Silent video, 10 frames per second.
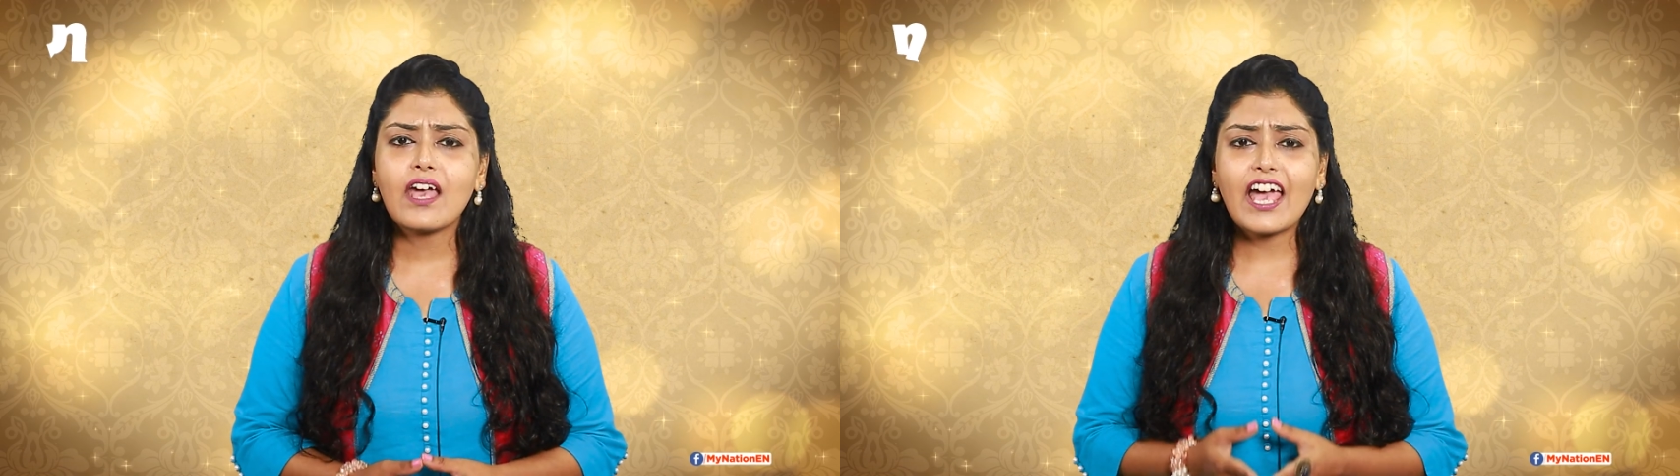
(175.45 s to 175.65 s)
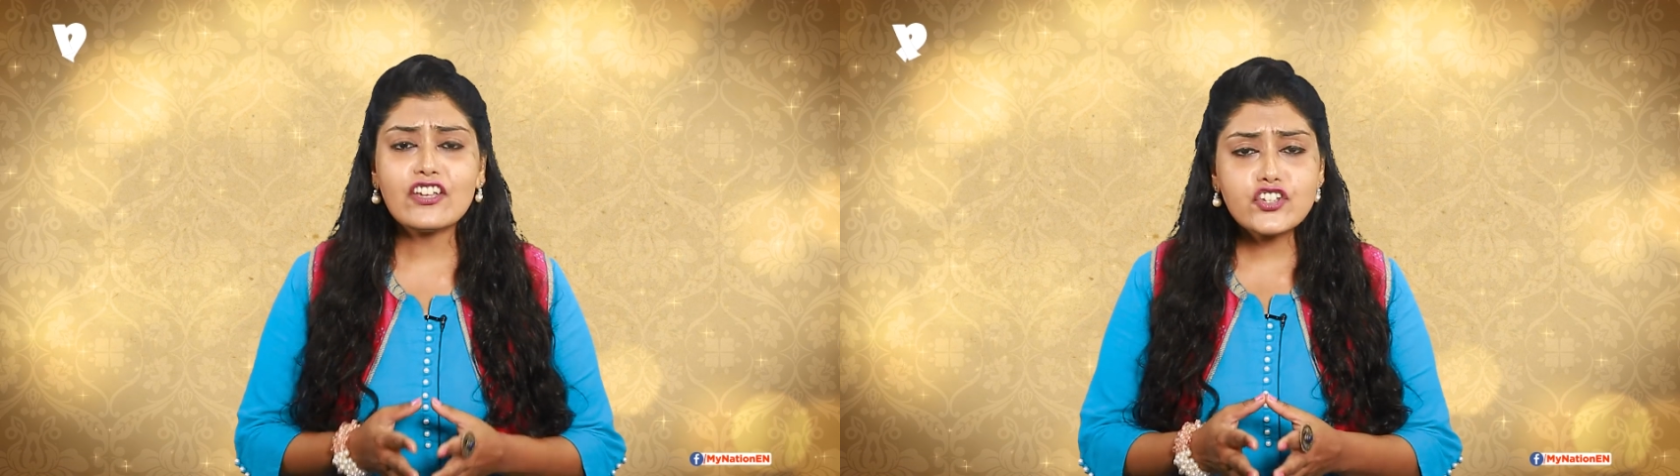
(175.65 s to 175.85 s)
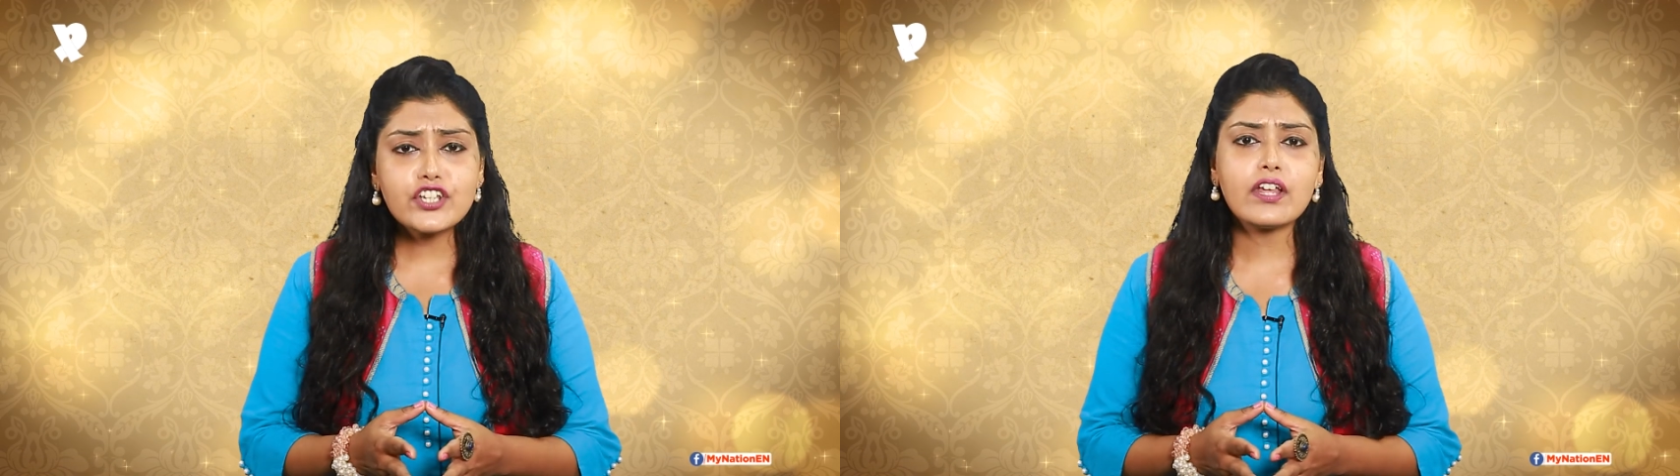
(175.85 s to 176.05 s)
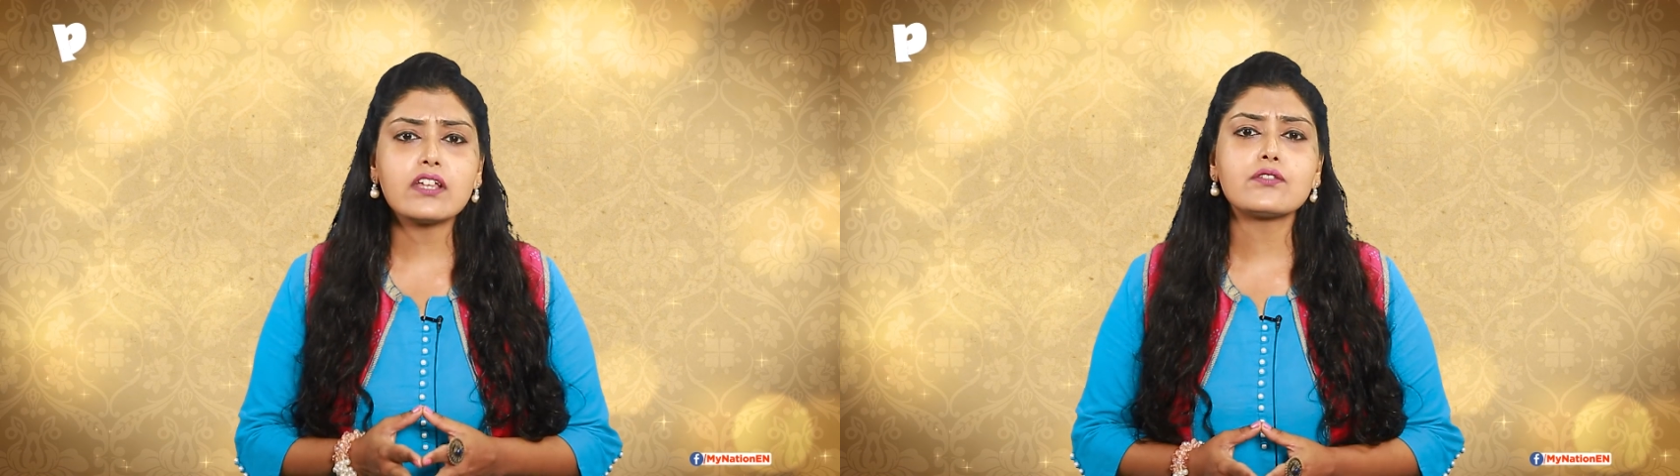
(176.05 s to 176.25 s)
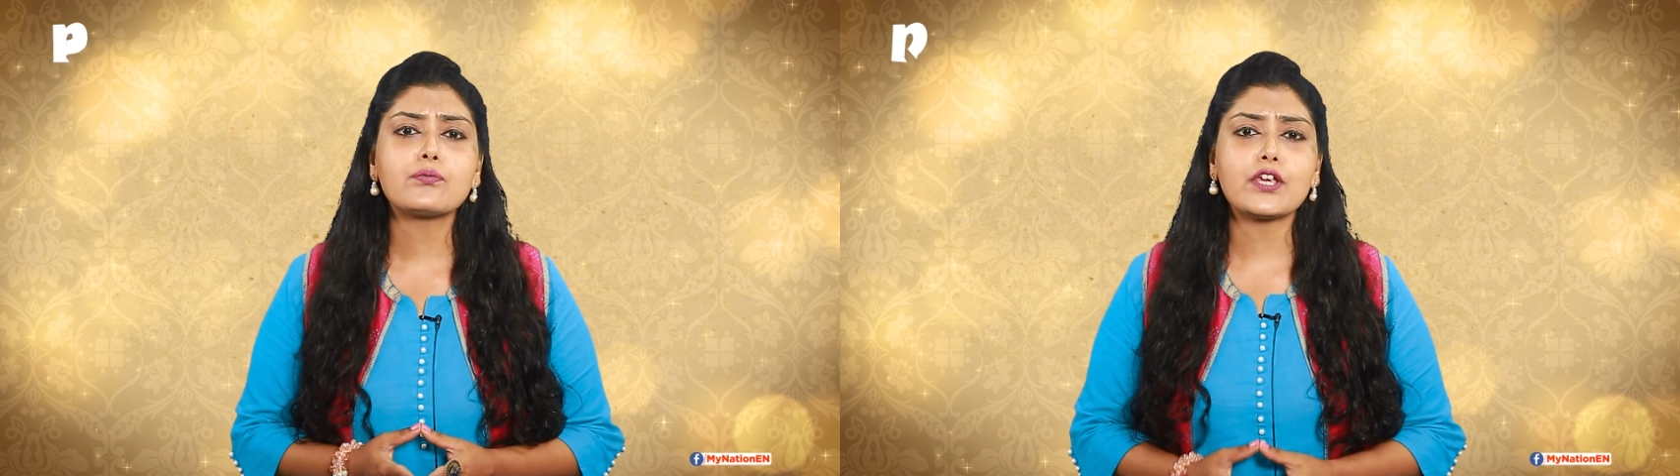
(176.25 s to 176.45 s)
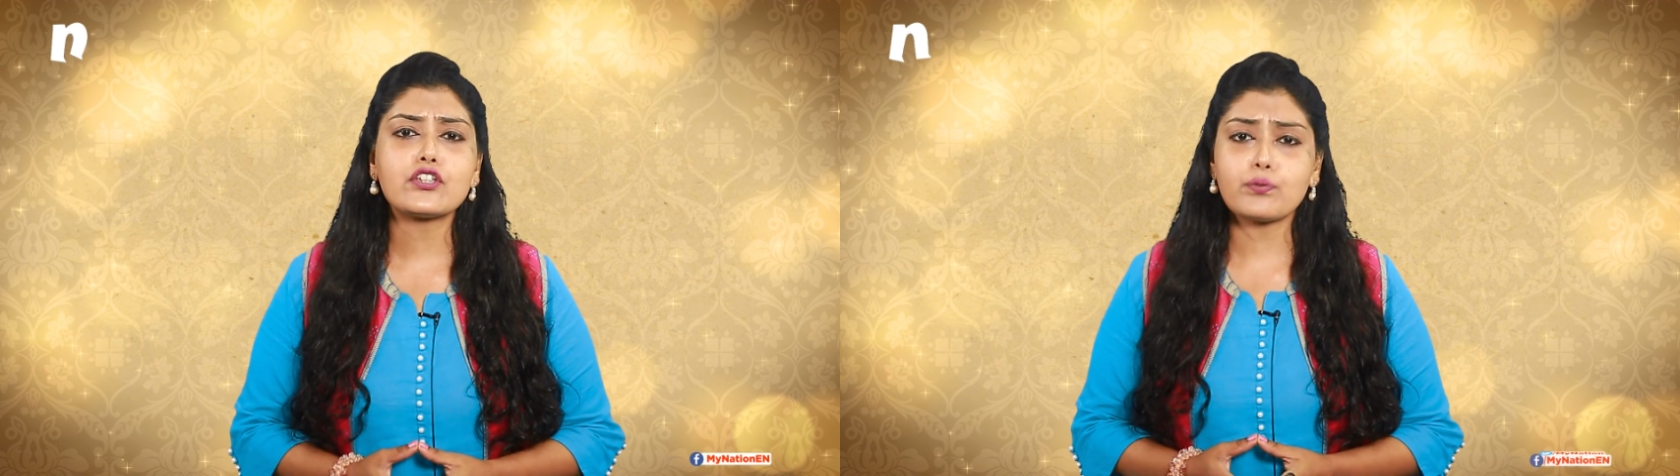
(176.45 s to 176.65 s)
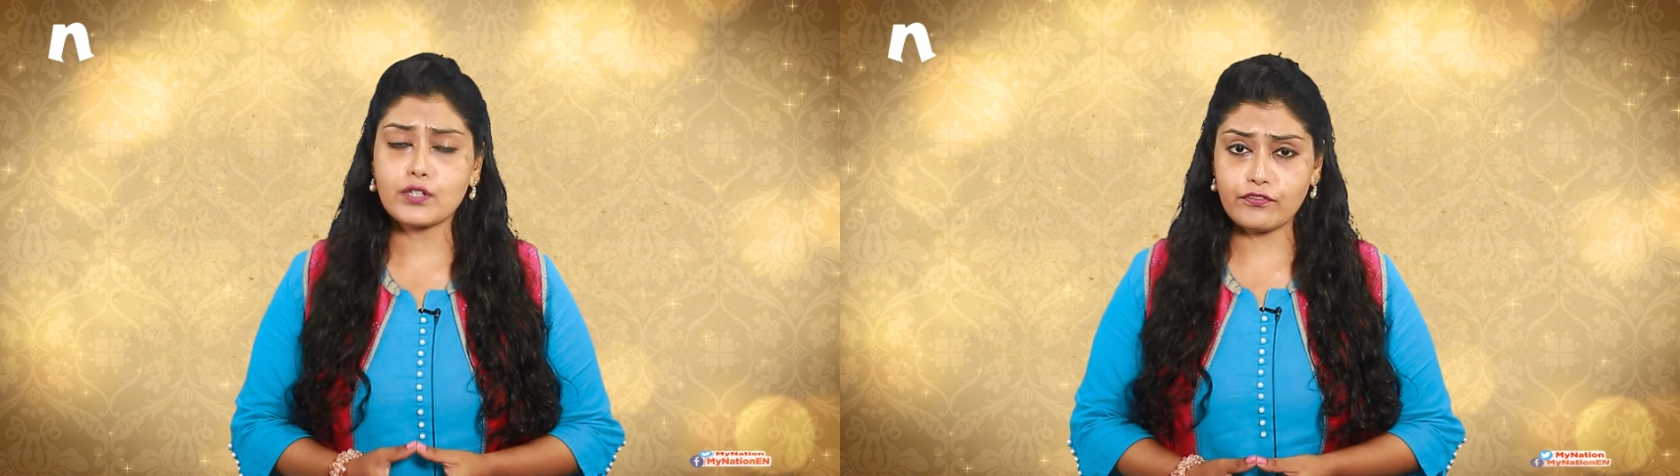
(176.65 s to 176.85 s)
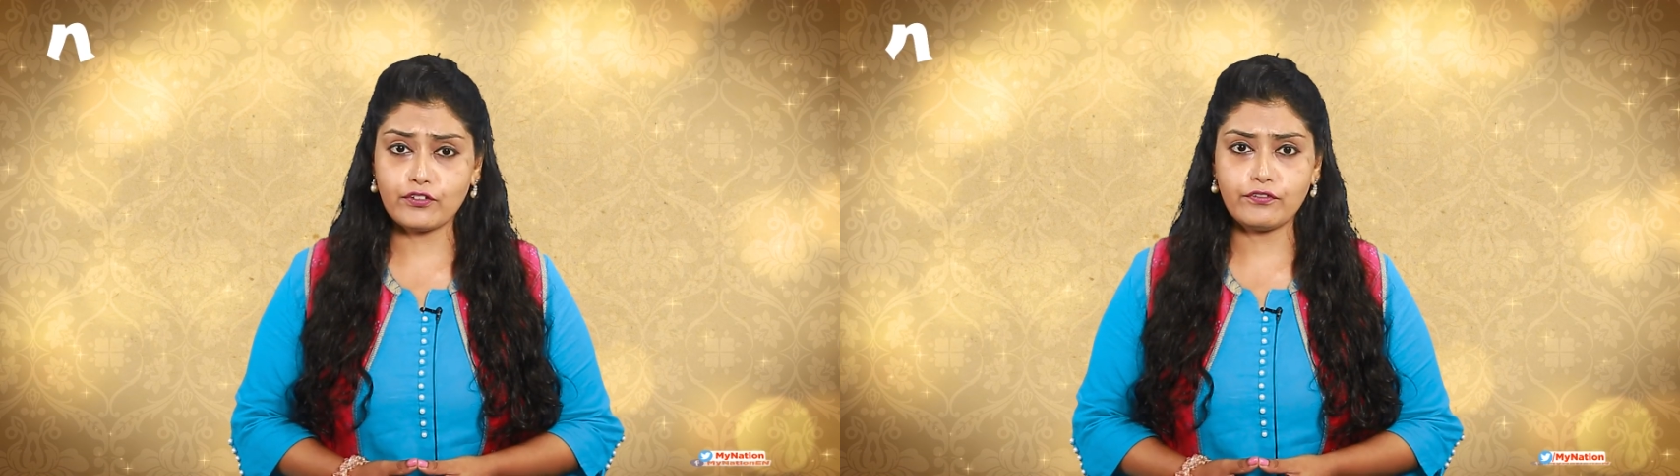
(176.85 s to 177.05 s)
and Jinnah's wish
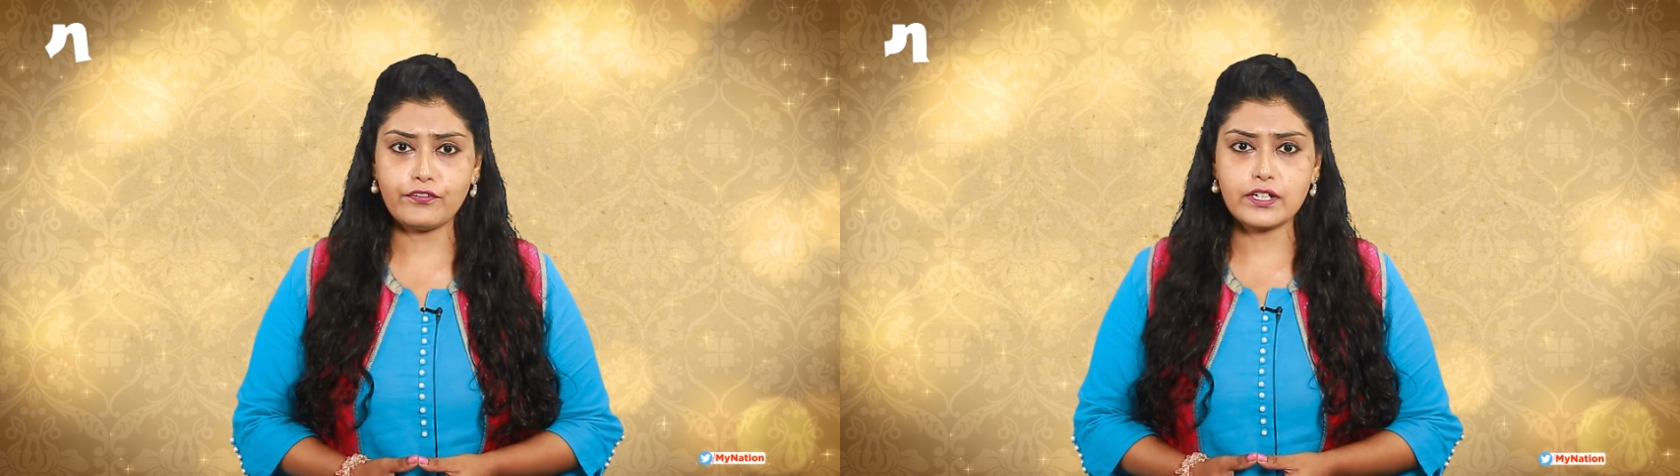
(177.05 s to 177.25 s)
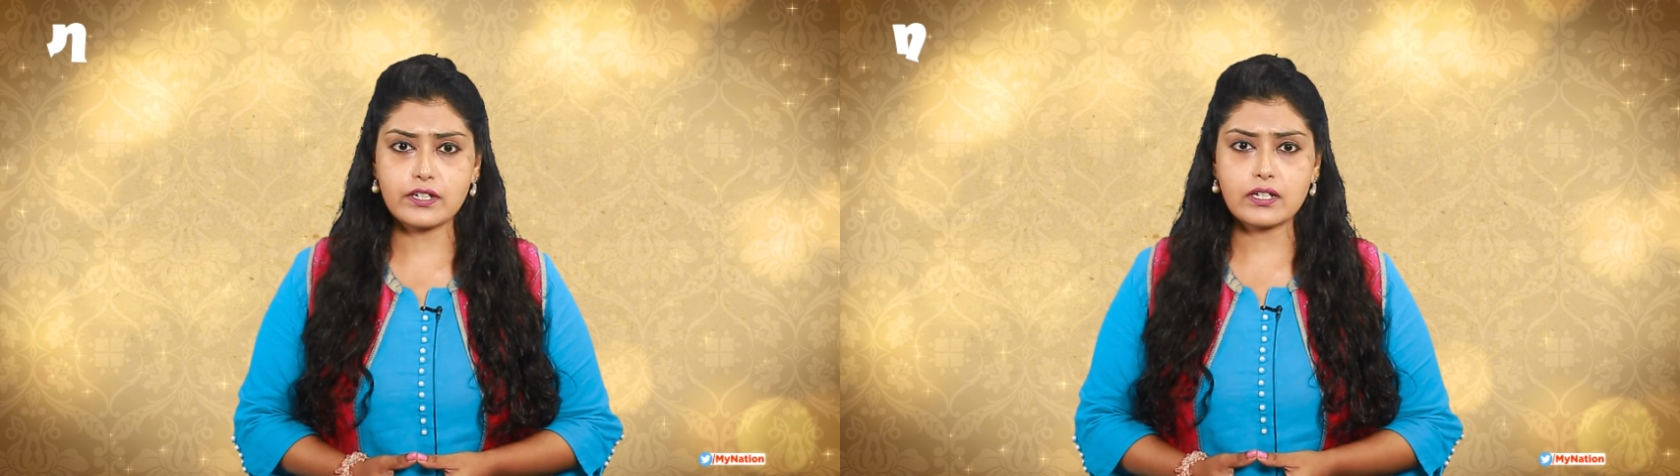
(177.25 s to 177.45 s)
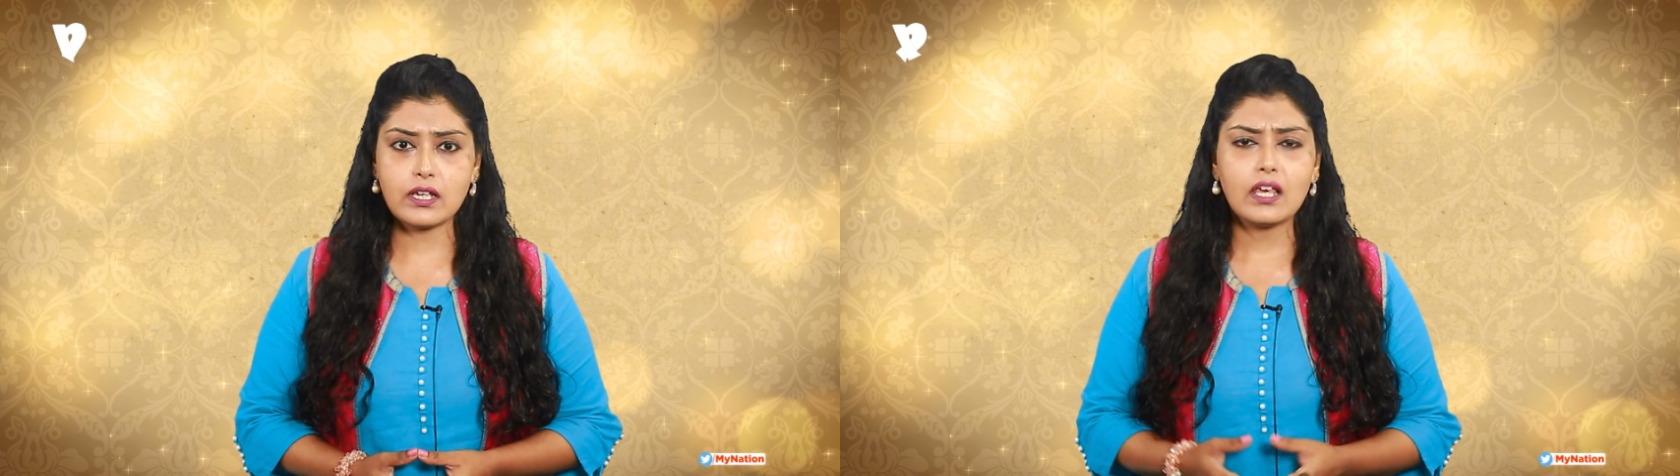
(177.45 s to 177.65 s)
was fulfilled.